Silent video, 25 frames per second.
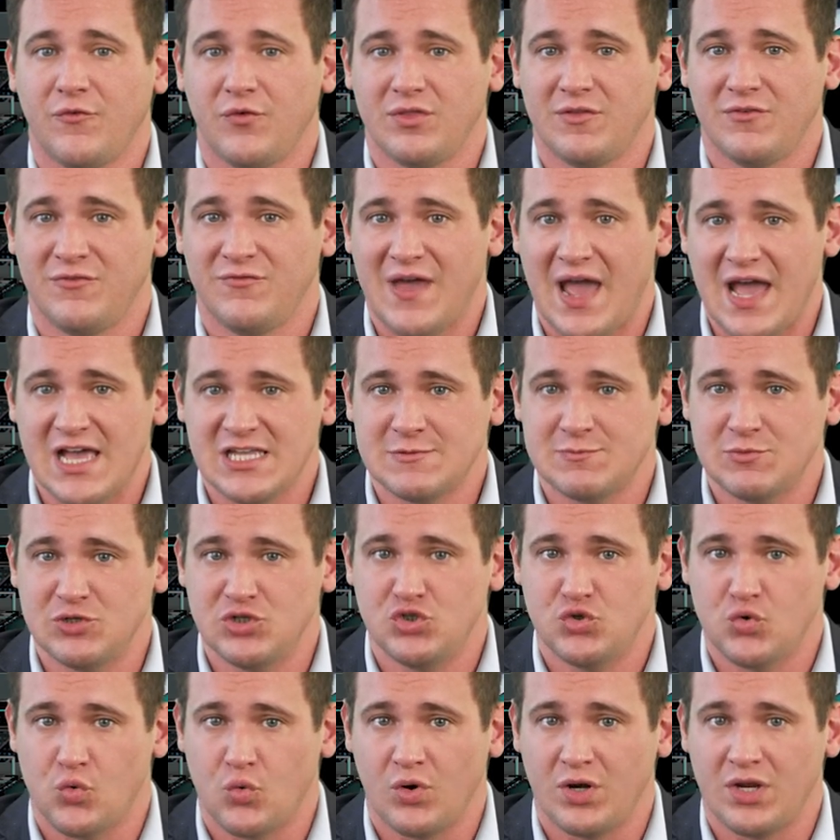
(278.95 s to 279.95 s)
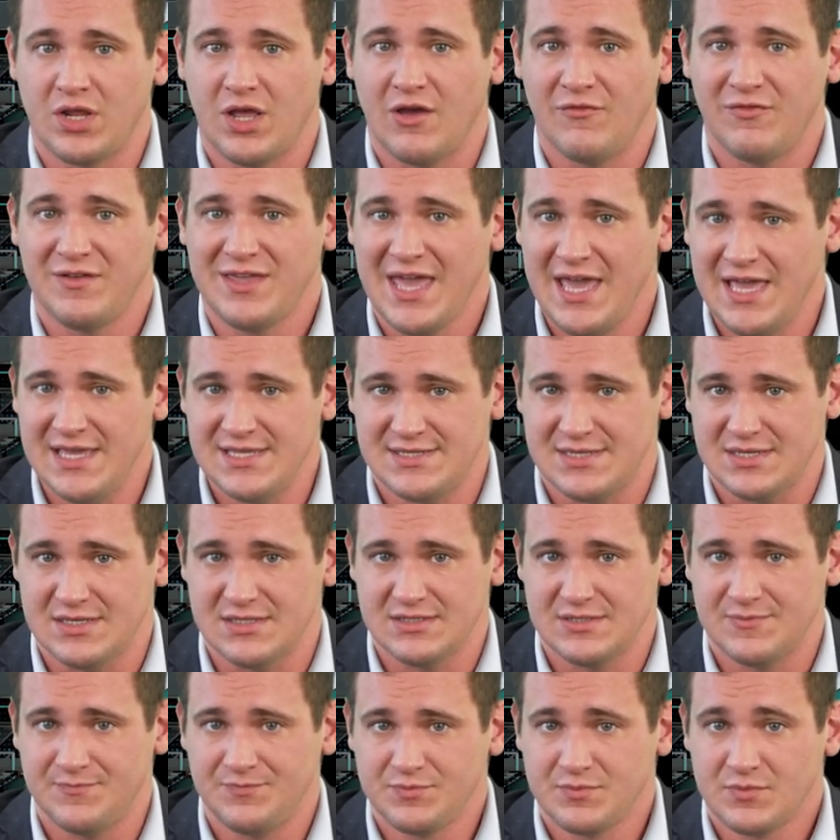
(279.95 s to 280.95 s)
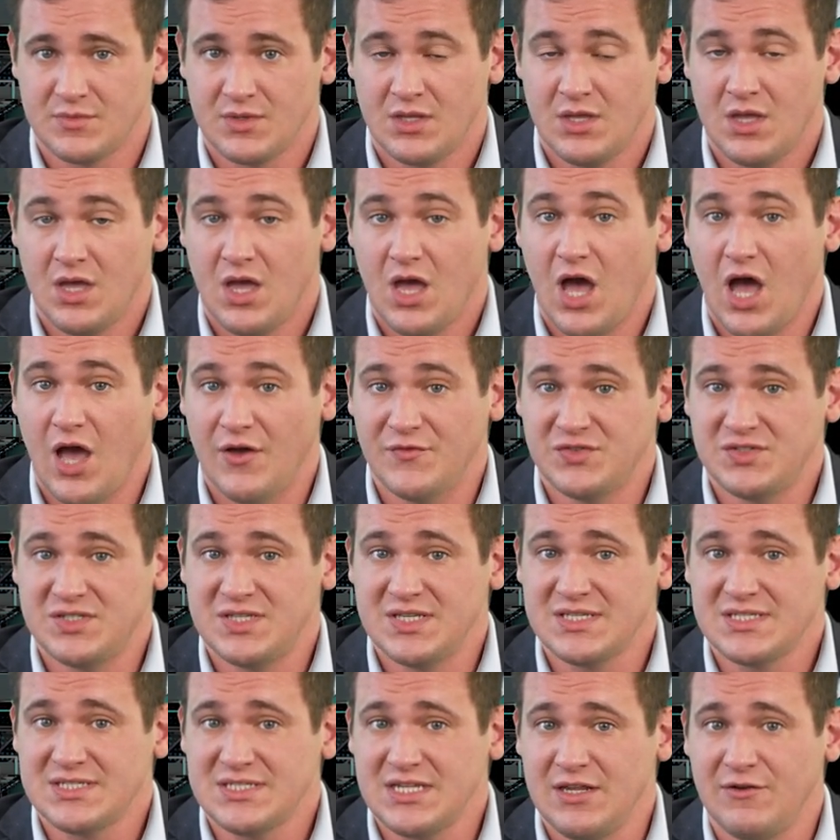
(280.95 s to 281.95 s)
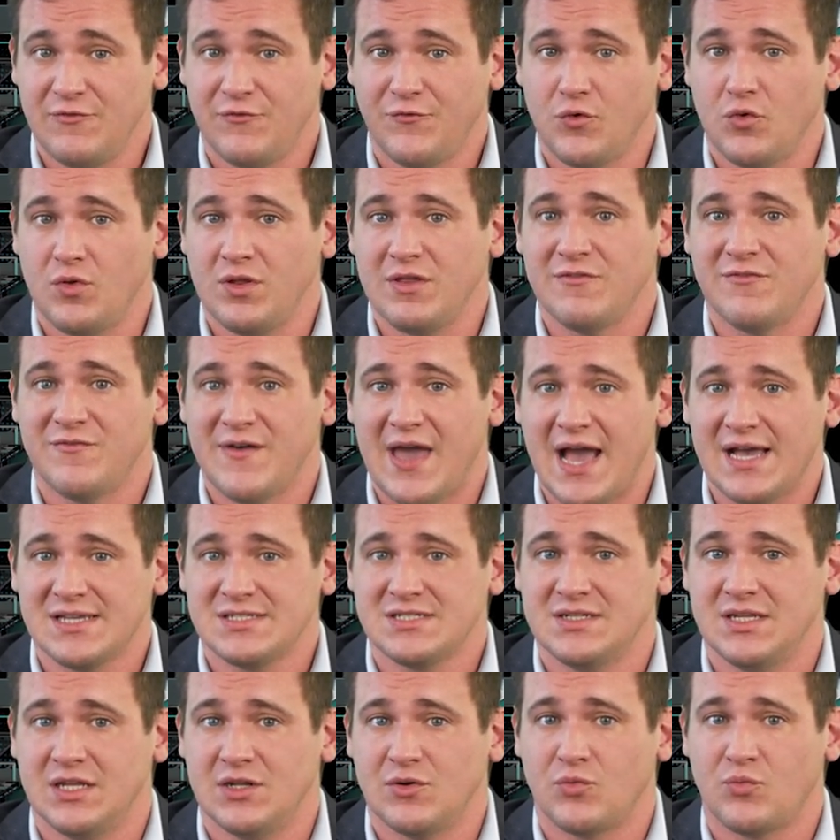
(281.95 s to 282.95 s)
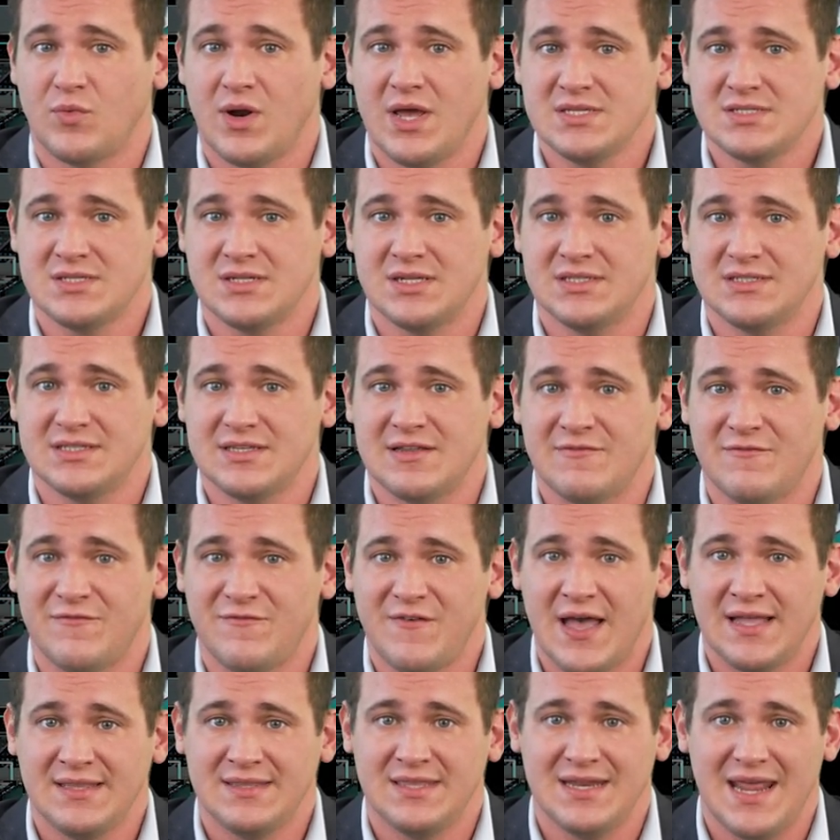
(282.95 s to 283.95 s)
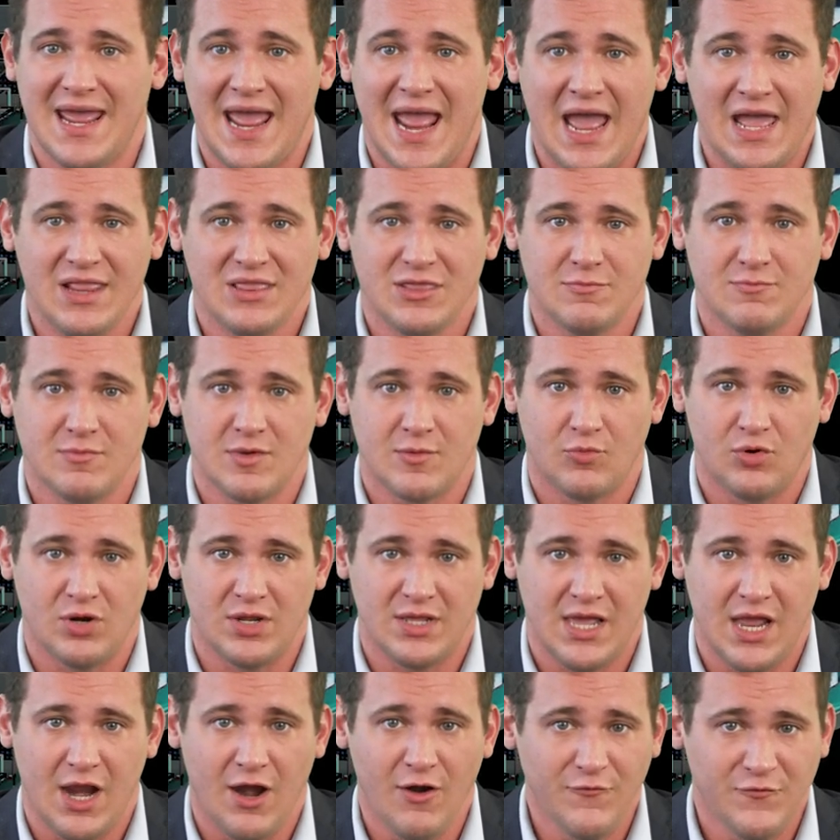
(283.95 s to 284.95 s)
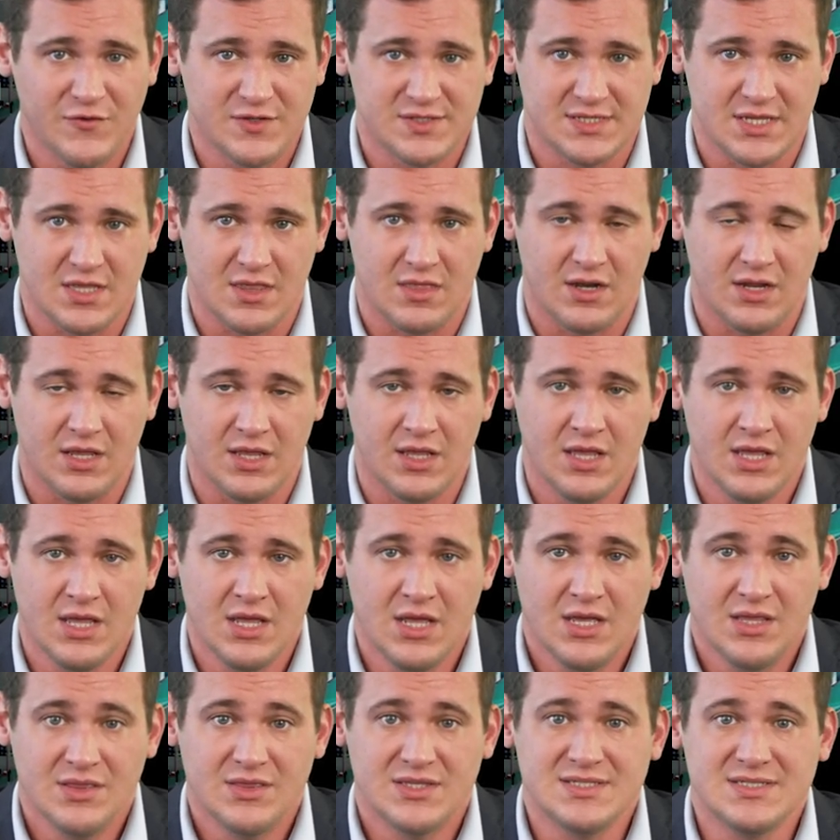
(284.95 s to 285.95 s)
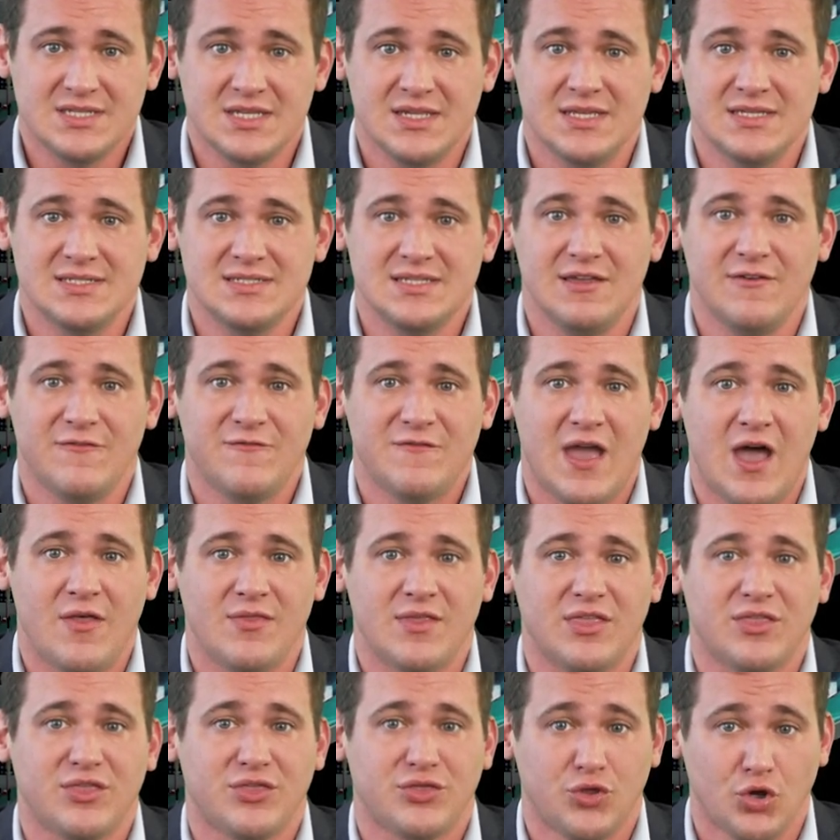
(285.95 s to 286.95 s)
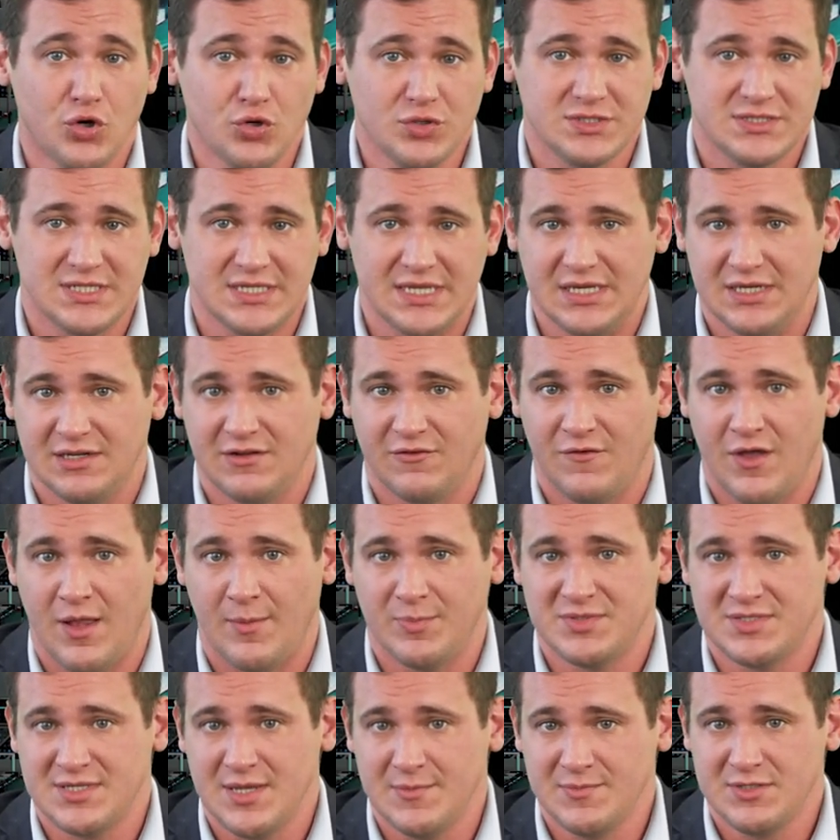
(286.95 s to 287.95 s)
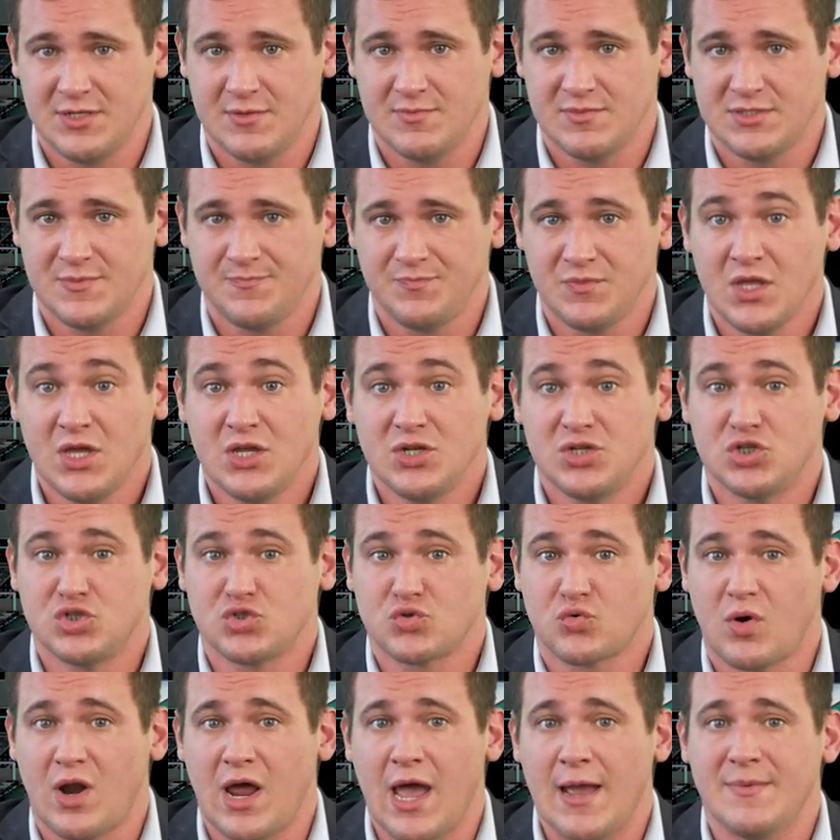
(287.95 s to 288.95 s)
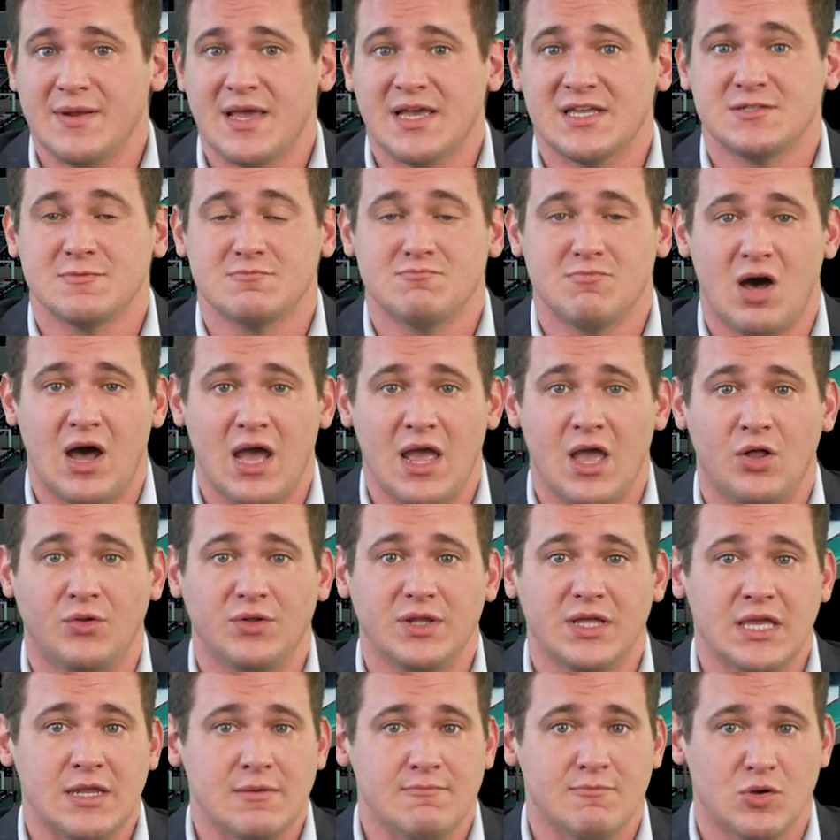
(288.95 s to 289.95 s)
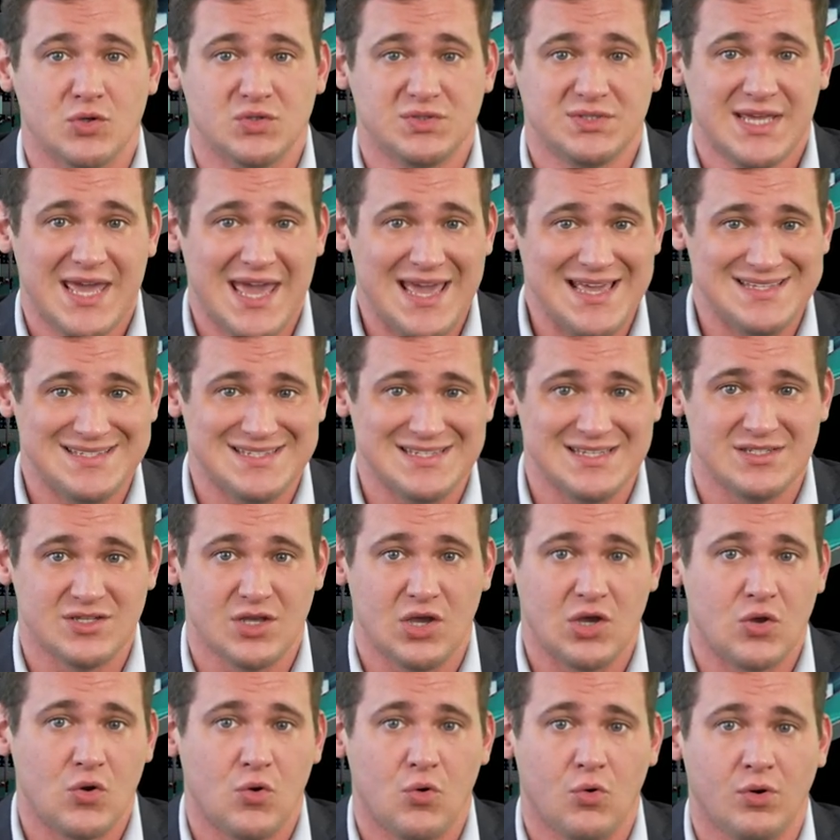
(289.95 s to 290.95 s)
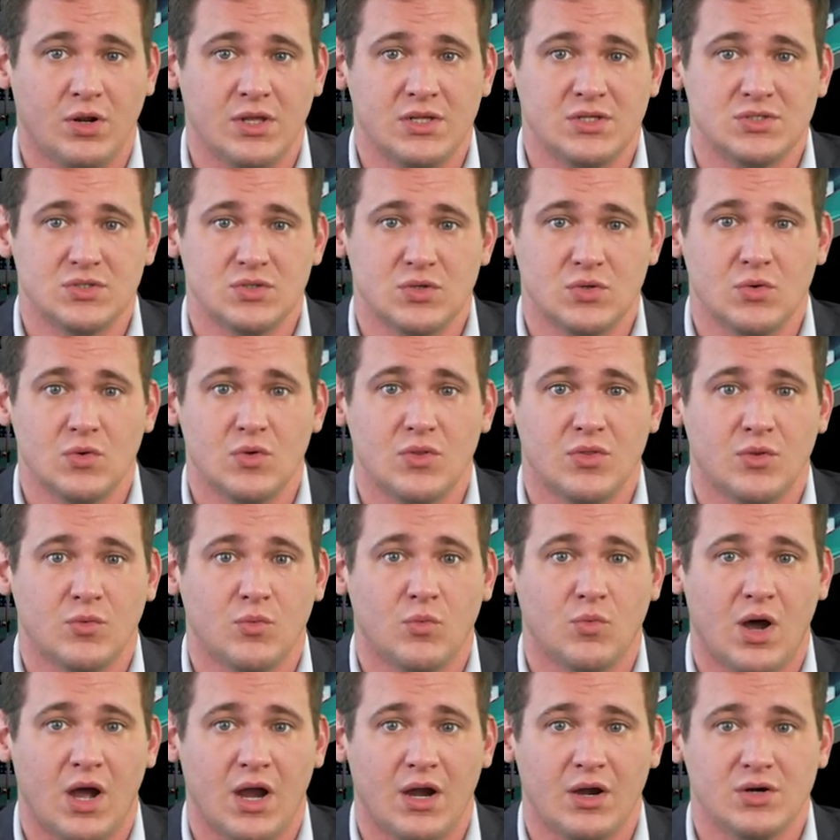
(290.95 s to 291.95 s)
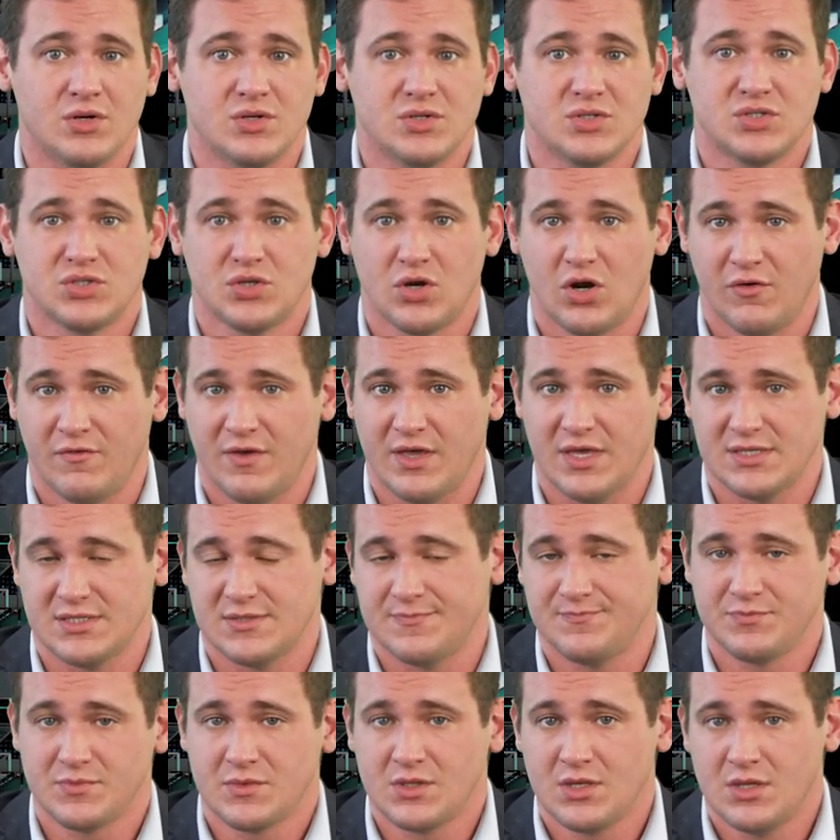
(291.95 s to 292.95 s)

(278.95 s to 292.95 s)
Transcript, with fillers: for the vast majority of cases of 16 fully vaccinated residents infected at the memory care facility, the CDC found that 13 developed symptoms described as mild in most cases, according to the Wire service.